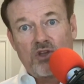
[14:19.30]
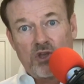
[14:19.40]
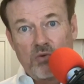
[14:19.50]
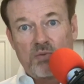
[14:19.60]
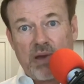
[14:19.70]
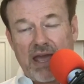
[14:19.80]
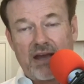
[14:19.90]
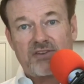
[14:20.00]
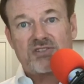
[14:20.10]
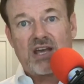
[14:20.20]
you would pay
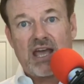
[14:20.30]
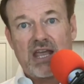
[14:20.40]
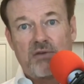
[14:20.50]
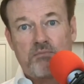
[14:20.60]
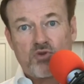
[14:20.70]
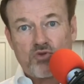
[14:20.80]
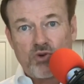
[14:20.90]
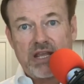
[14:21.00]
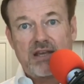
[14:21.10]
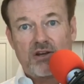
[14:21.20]
us a
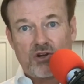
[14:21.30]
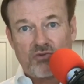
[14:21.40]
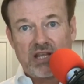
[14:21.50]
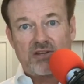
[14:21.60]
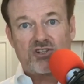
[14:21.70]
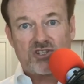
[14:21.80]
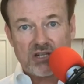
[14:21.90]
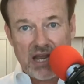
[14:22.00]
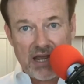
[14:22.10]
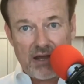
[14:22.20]
pre-agreed
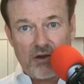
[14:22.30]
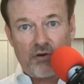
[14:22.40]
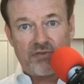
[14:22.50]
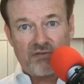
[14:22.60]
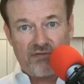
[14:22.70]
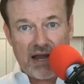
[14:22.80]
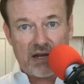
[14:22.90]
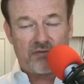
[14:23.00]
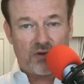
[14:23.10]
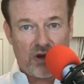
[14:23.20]
share of the
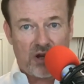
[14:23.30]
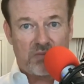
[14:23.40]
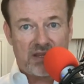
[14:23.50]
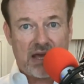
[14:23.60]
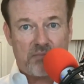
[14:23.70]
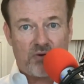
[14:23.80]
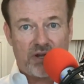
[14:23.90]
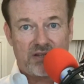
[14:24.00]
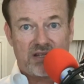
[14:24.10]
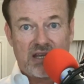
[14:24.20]
value of your home at that
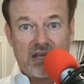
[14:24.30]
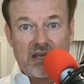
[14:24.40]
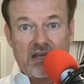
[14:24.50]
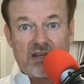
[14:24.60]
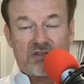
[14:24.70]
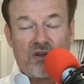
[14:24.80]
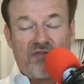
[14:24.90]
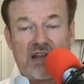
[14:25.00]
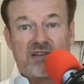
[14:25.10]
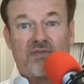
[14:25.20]
point. So
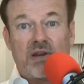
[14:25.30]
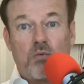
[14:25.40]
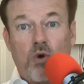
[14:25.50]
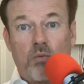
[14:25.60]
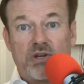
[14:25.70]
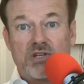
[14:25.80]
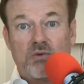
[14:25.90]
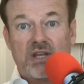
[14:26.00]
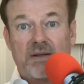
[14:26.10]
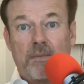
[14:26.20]
effectively, what we're
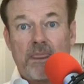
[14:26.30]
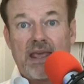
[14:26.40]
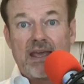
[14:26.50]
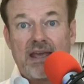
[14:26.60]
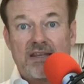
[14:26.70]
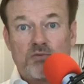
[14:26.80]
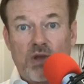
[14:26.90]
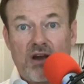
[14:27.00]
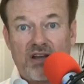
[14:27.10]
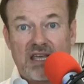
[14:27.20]
doing is
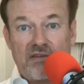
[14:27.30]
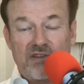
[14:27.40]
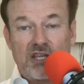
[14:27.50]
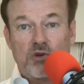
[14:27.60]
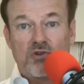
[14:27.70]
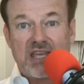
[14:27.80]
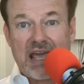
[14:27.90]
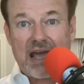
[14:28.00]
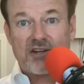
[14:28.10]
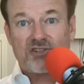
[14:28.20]
we are giving you
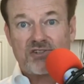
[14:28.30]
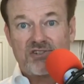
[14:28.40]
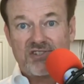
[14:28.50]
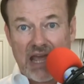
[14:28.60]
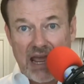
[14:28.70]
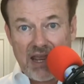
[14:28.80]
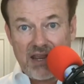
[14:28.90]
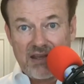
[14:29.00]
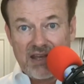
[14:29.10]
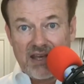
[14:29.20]
cash
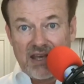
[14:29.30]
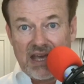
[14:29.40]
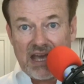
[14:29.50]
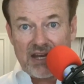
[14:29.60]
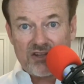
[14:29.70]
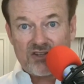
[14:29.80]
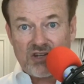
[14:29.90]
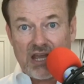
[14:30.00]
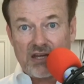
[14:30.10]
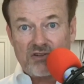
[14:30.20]
today in
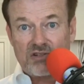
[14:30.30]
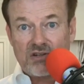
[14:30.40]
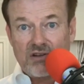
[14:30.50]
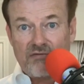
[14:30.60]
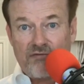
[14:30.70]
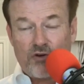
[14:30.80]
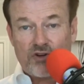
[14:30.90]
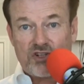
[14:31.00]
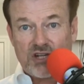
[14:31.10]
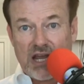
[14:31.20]
exchange for
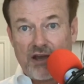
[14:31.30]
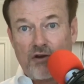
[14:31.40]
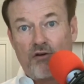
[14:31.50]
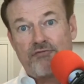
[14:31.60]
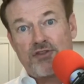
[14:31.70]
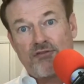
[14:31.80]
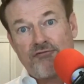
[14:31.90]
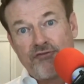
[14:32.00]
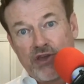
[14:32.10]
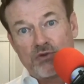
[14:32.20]
a share of the
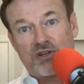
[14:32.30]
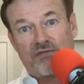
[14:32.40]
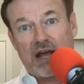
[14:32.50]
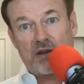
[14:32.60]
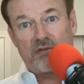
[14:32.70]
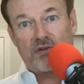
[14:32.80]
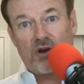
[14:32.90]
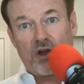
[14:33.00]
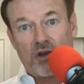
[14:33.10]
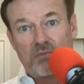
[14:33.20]
future value of
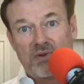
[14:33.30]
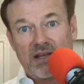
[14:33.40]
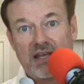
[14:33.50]
your home.